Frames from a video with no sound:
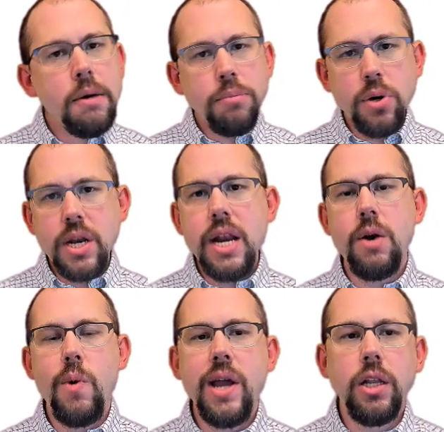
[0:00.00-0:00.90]
Put it in
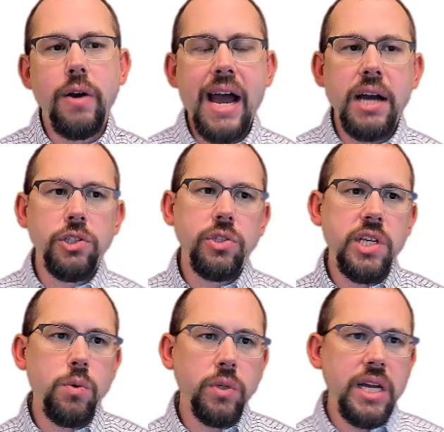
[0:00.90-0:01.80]
a regular Azure
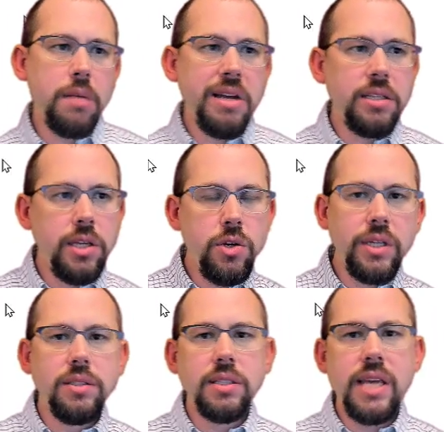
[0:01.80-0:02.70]
SQL database that you
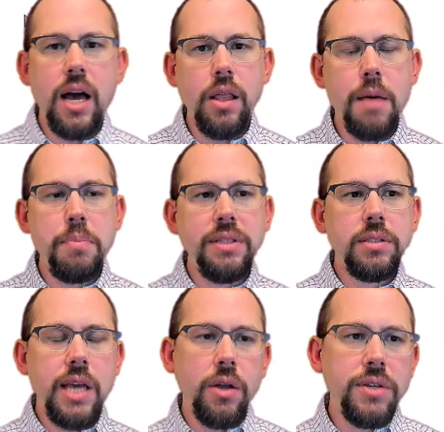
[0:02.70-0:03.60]
can scale up and
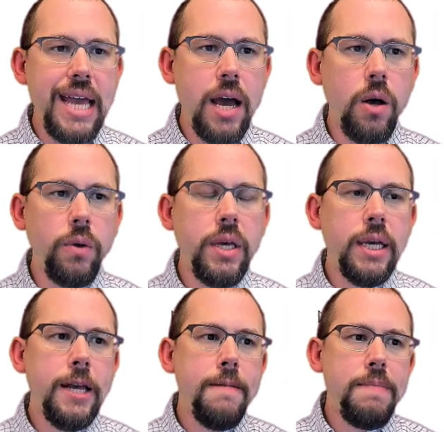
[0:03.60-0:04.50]
scale down.
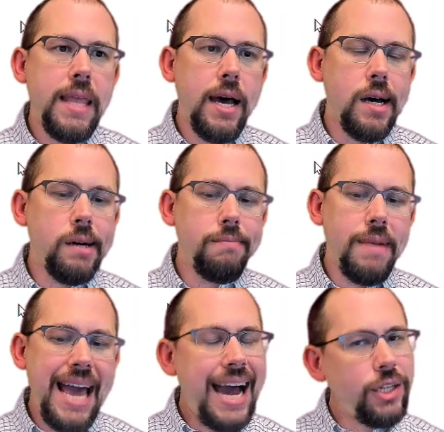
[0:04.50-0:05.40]

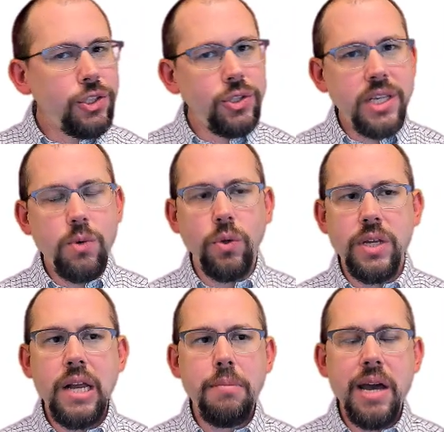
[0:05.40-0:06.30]
Um, Azure SQL
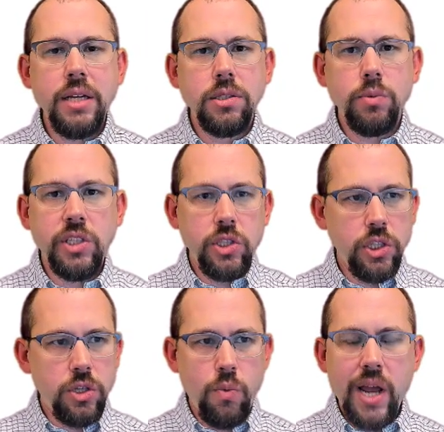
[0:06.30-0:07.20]
database, which is
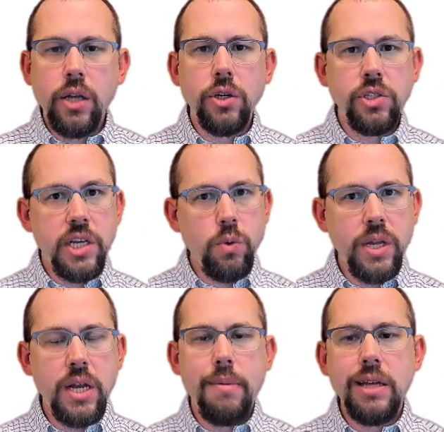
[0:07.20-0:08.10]
just a regular SQL
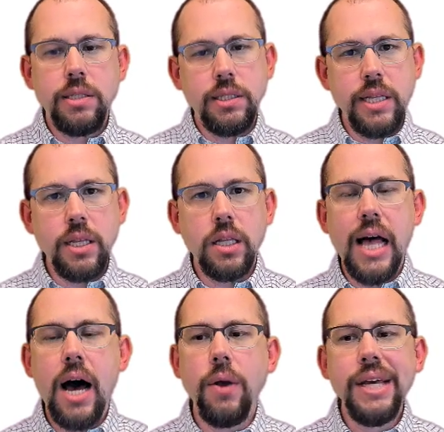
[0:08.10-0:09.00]
database that's in the
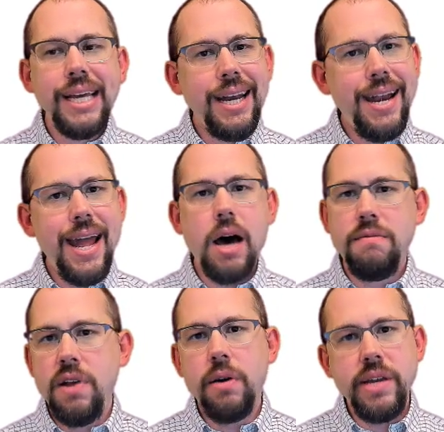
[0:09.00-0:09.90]
cloud, not
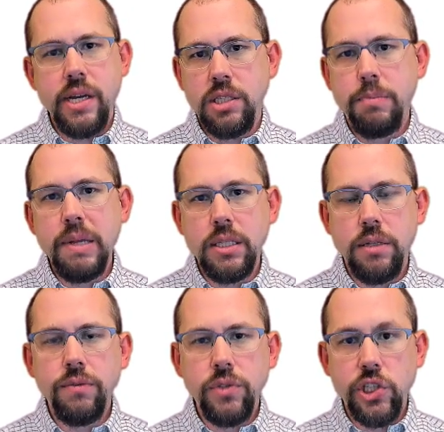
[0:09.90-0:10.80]
very
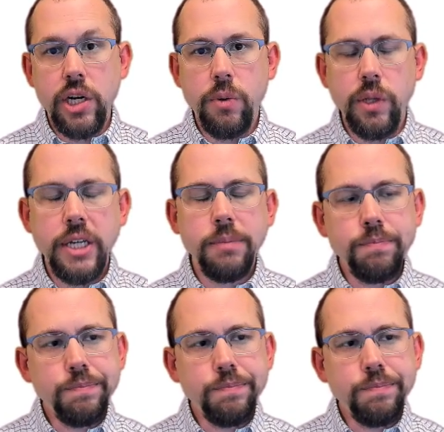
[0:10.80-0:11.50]
expensive generally.